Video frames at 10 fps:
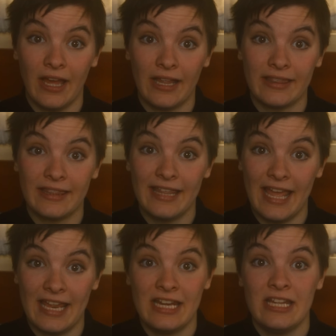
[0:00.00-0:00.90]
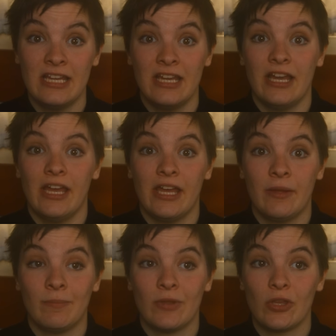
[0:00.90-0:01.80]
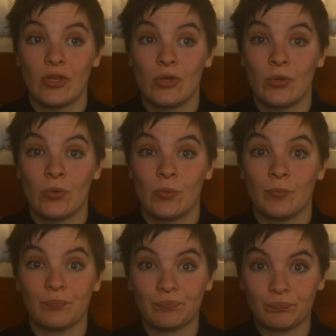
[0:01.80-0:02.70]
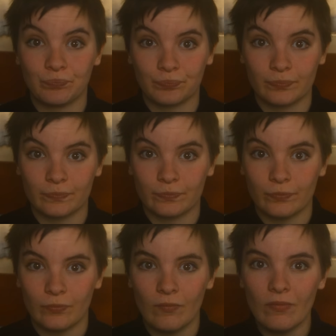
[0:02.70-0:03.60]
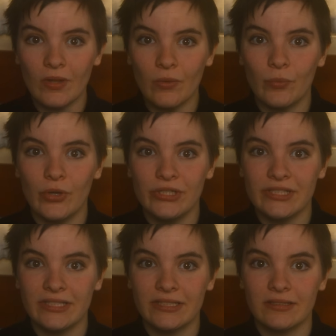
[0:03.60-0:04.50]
And then um, you would